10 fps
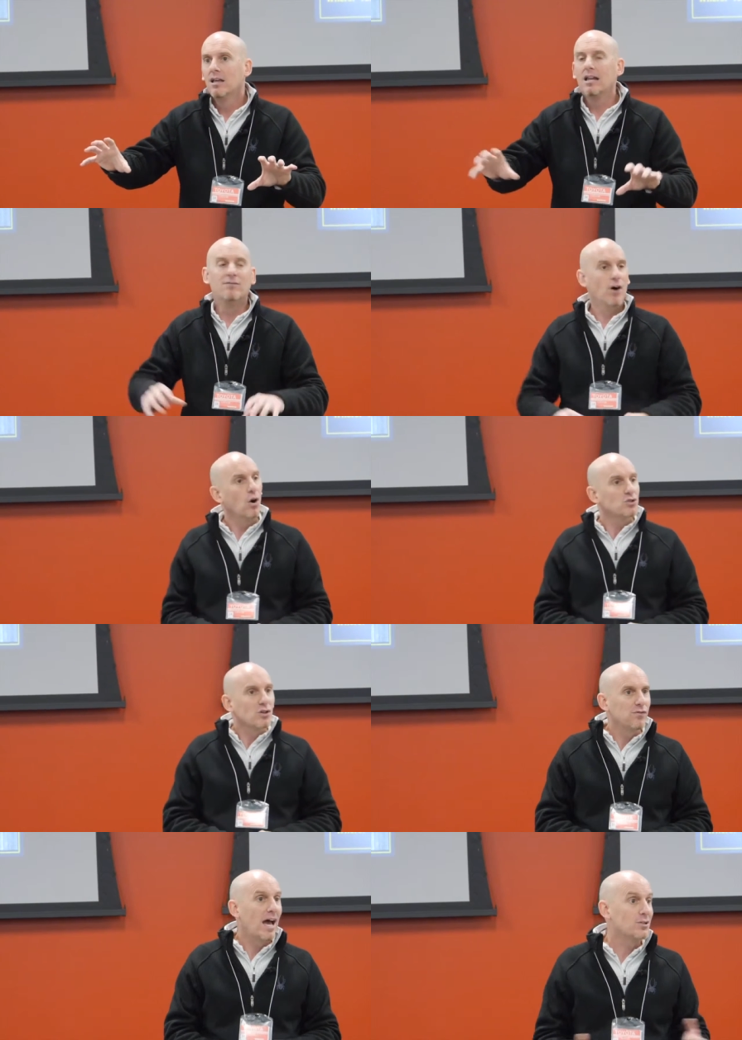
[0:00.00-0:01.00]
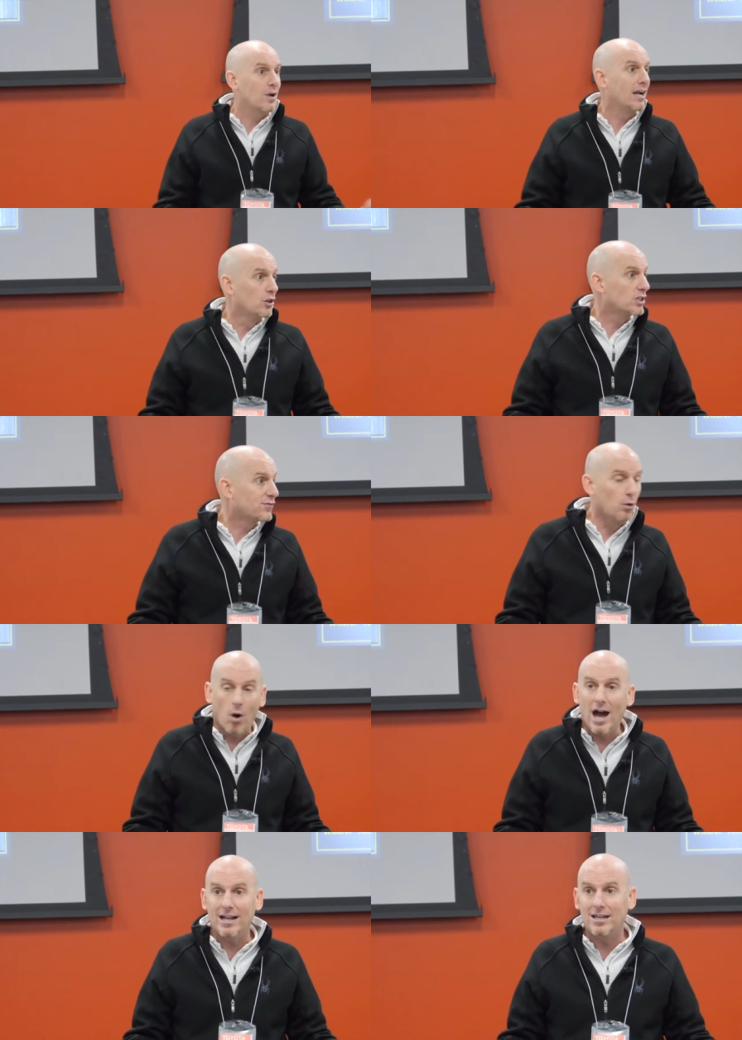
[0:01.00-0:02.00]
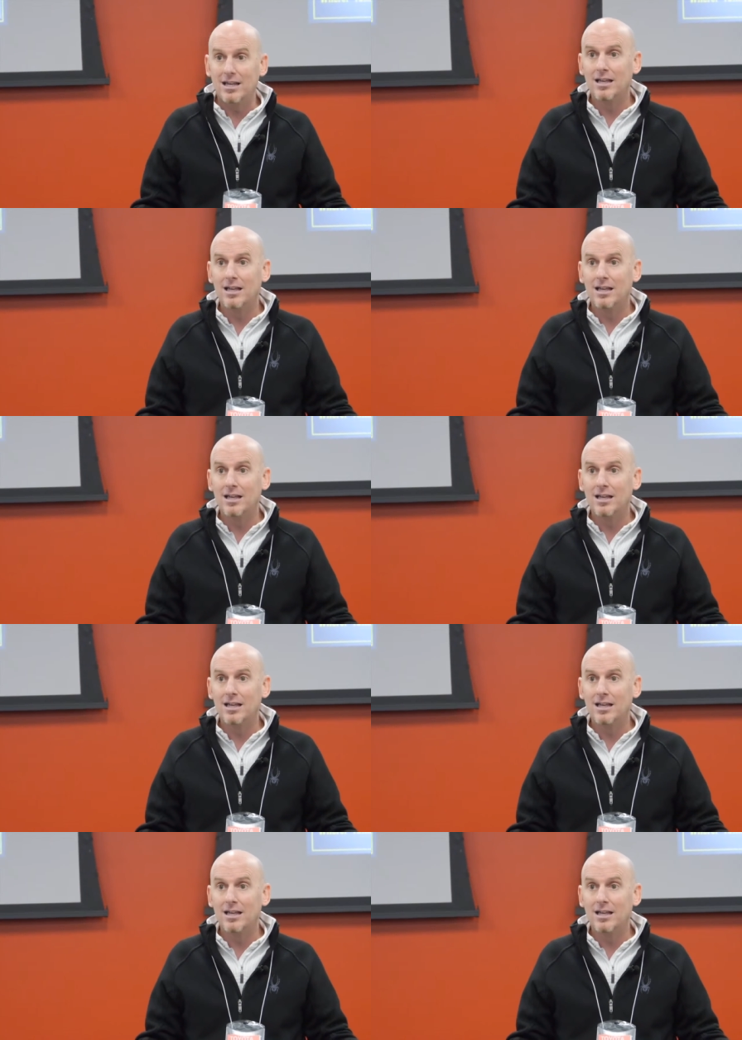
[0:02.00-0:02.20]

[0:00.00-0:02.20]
And a vulture flies around and looks for what?